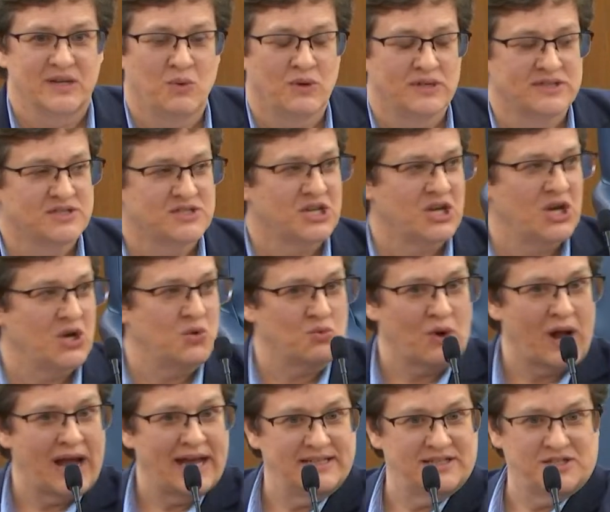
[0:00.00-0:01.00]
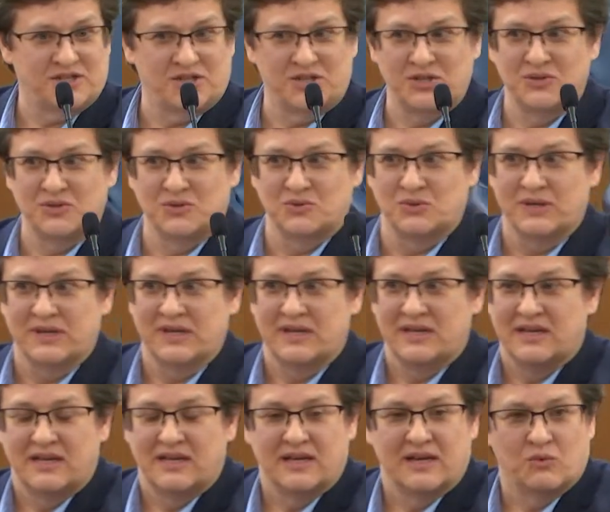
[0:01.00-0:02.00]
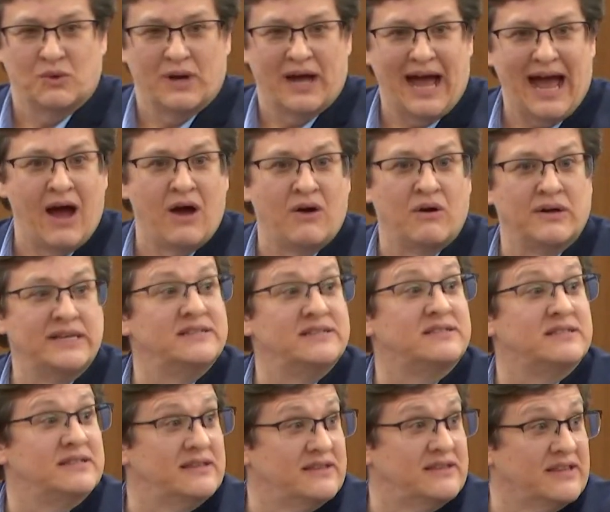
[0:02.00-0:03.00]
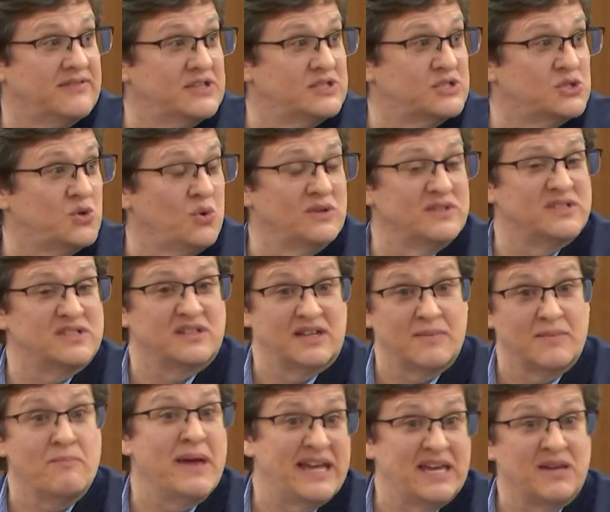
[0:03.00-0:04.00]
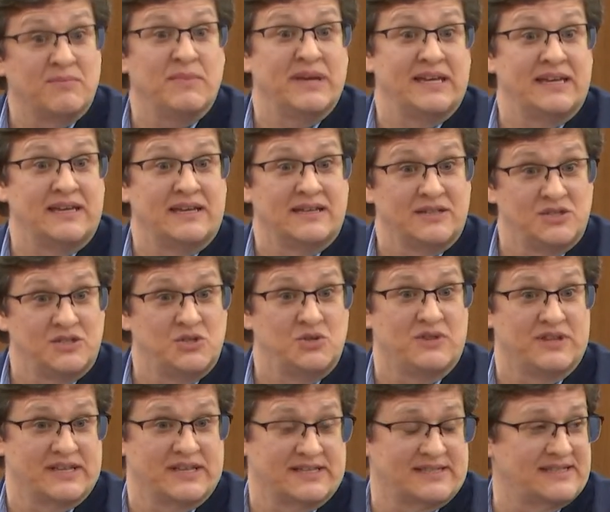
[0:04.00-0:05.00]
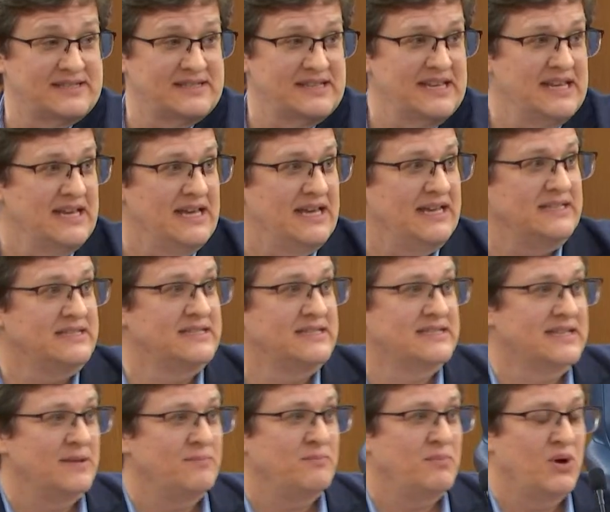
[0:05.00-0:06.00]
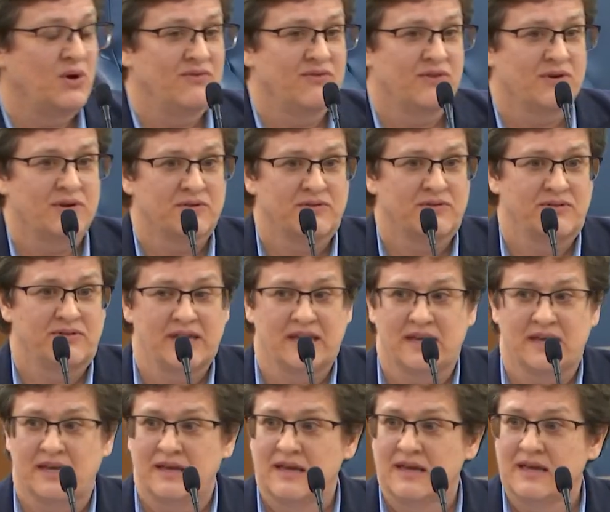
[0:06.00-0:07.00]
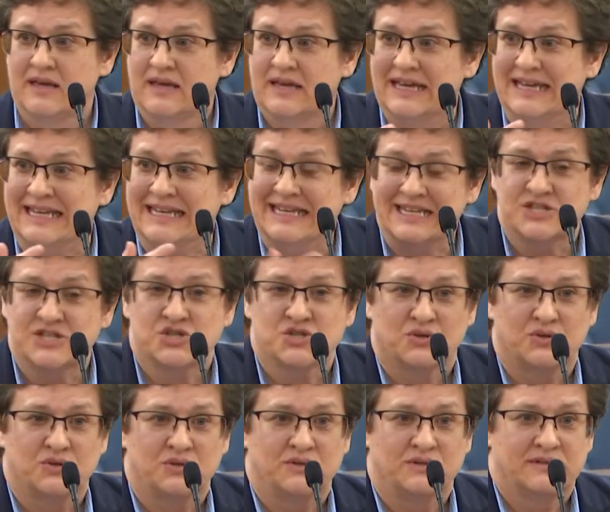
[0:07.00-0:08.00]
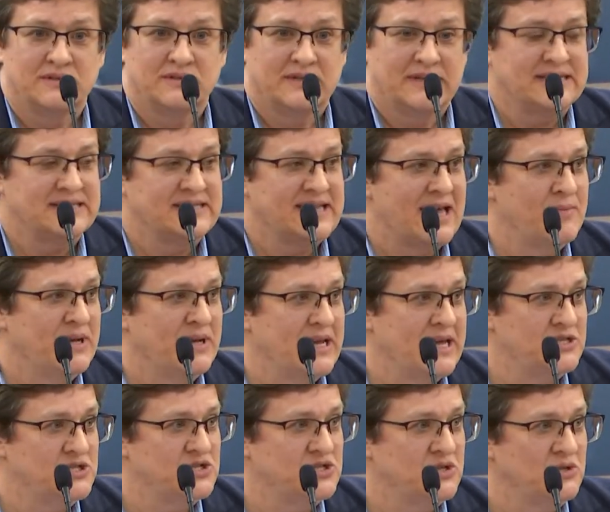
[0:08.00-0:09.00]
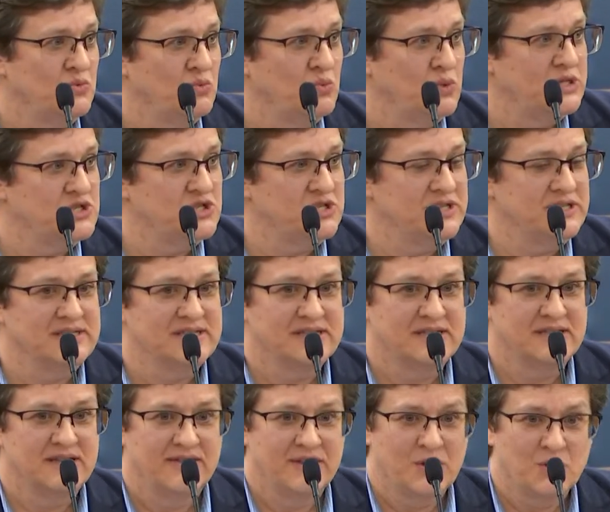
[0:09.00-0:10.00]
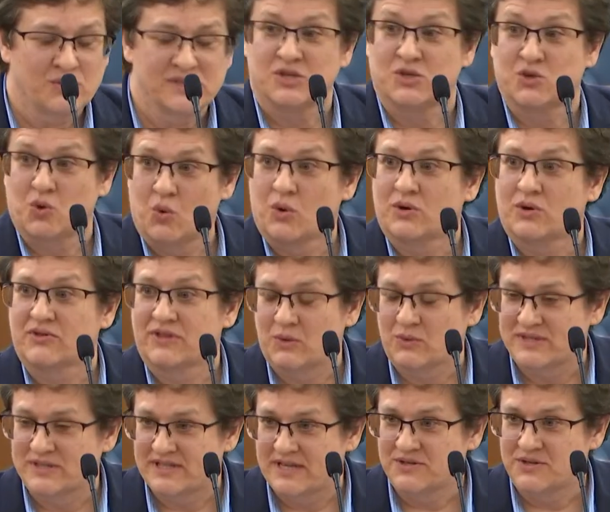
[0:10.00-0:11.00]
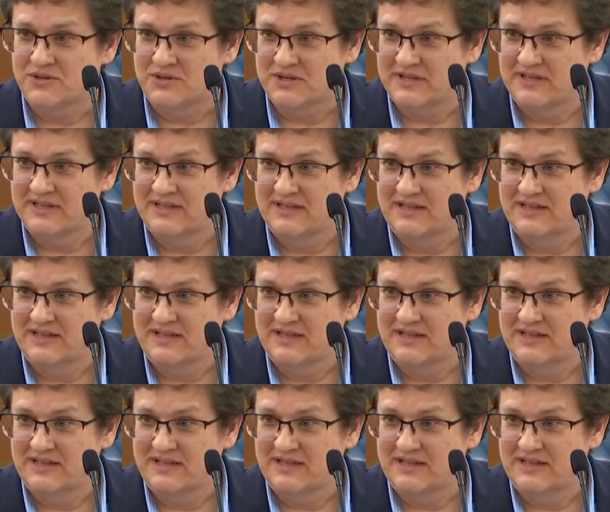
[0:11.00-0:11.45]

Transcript: wants to go right to, well, how is it that this court's going to make me do this? And skip over the initial examination, which is there was an order that was entered.